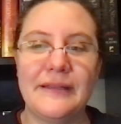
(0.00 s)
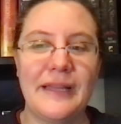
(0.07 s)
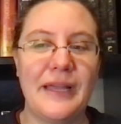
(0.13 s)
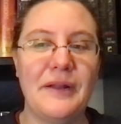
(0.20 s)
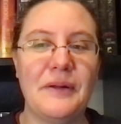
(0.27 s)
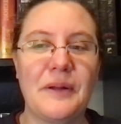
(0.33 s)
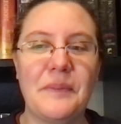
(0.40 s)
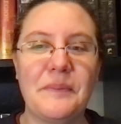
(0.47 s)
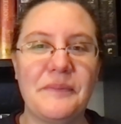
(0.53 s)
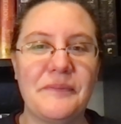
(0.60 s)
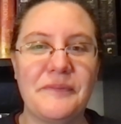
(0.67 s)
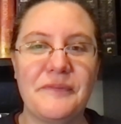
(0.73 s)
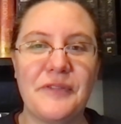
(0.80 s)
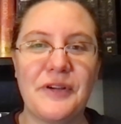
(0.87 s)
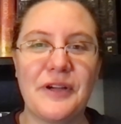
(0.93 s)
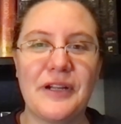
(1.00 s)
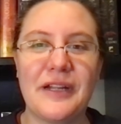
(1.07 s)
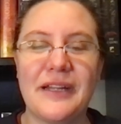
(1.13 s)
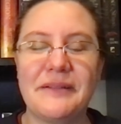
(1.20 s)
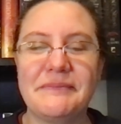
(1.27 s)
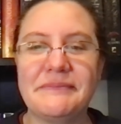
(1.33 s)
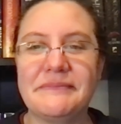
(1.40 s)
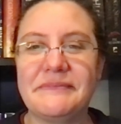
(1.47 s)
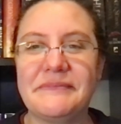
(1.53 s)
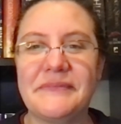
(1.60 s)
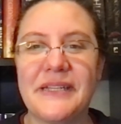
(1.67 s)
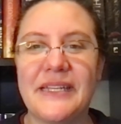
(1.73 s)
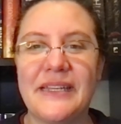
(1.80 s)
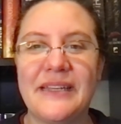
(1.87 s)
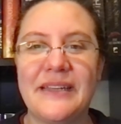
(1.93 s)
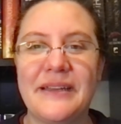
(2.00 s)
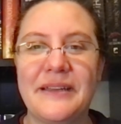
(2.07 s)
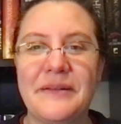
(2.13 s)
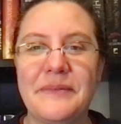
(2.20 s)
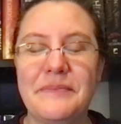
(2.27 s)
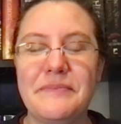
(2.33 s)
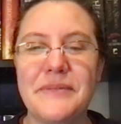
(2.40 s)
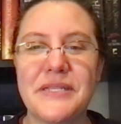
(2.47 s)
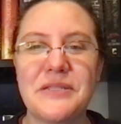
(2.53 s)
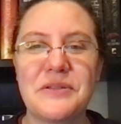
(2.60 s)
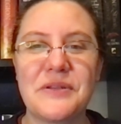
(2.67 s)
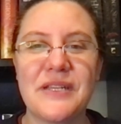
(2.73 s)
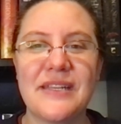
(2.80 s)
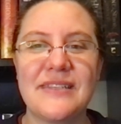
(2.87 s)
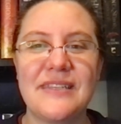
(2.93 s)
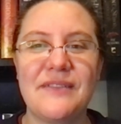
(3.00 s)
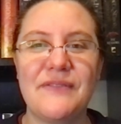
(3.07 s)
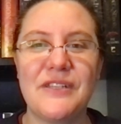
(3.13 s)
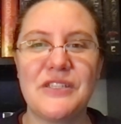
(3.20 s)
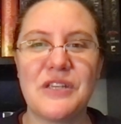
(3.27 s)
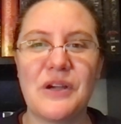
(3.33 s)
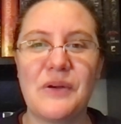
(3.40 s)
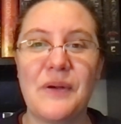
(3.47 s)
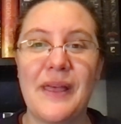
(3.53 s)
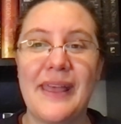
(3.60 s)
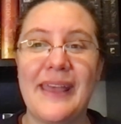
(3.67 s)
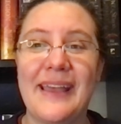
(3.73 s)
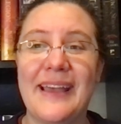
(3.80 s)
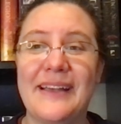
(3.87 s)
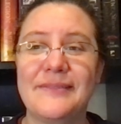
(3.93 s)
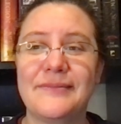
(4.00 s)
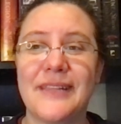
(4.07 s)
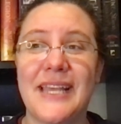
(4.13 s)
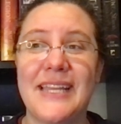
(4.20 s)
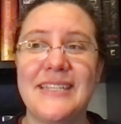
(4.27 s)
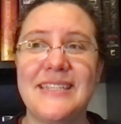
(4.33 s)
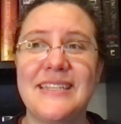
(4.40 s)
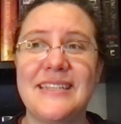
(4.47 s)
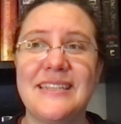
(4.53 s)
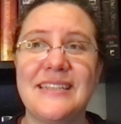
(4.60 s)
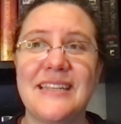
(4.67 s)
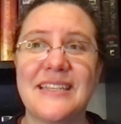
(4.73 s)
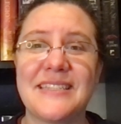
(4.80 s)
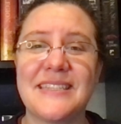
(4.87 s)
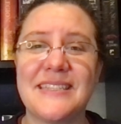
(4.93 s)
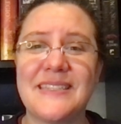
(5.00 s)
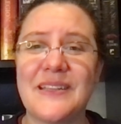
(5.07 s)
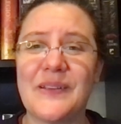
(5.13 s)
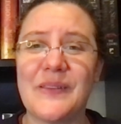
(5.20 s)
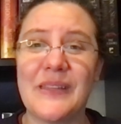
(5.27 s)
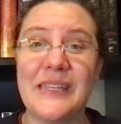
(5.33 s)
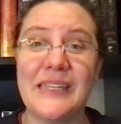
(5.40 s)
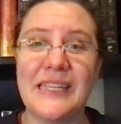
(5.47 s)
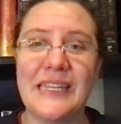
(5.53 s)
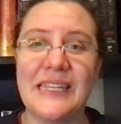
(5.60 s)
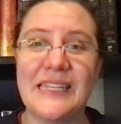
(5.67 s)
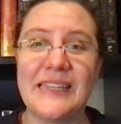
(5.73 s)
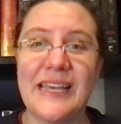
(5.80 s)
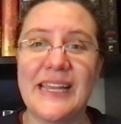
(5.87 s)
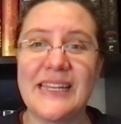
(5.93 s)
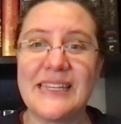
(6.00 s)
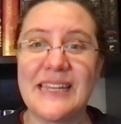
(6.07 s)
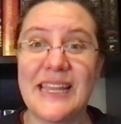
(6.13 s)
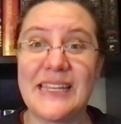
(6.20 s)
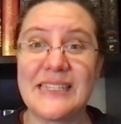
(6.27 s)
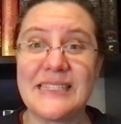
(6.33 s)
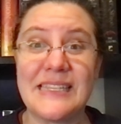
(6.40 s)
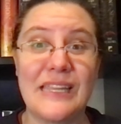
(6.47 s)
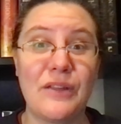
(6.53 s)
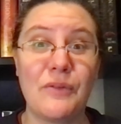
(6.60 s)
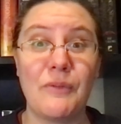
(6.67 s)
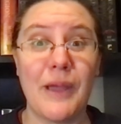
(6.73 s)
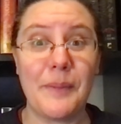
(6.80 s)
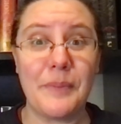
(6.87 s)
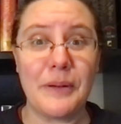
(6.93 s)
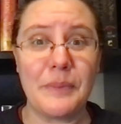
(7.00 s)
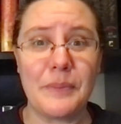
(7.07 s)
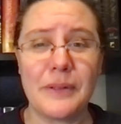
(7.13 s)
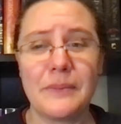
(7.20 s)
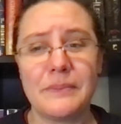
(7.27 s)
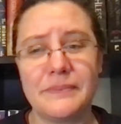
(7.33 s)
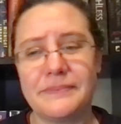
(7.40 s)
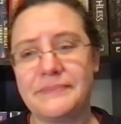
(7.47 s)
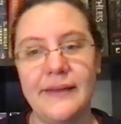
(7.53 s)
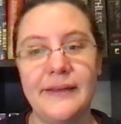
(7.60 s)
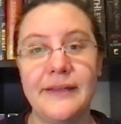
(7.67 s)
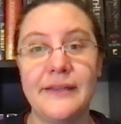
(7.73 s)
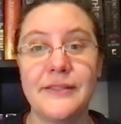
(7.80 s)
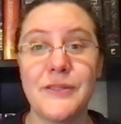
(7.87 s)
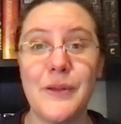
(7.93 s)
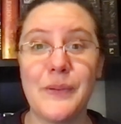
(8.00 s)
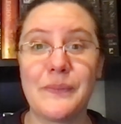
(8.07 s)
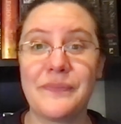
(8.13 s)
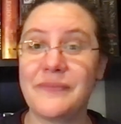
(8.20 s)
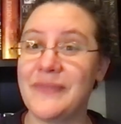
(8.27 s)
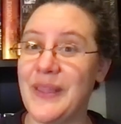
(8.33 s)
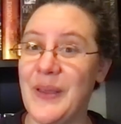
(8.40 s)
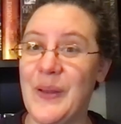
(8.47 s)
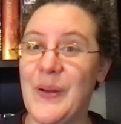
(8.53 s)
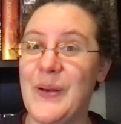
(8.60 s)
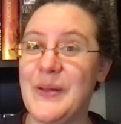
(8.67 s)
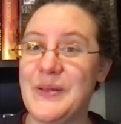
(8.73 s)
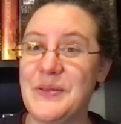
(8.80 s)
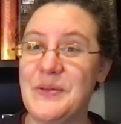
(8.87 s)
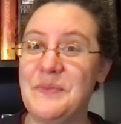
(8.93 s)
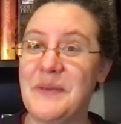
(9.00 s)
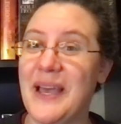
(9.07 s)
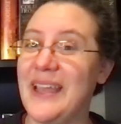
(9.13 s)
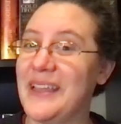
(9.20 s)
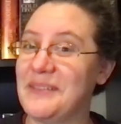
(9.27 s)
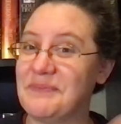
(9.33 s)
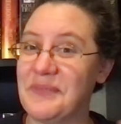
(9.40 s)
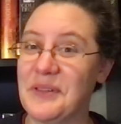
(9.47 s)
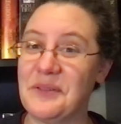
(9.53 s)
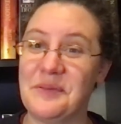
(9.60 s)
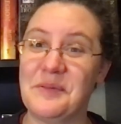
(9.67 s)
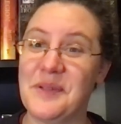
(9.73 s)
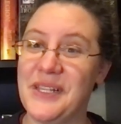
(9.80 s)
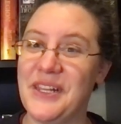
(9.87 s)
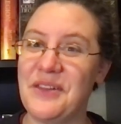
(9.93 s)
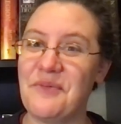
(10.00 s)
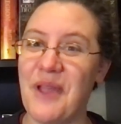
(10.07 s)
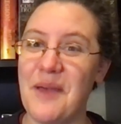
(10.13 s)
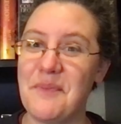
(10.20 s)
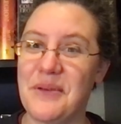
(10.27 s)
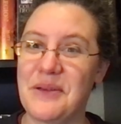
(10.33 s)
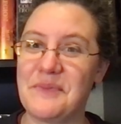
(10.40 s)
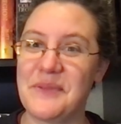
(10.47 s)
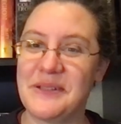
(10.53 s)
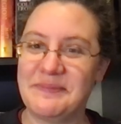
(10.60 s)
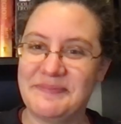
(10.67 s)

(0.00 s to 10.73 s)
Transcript: I don't know. For mystery TV show, it didn't necessarily need that nice, neat wrap up. So, on to my reading wrap up.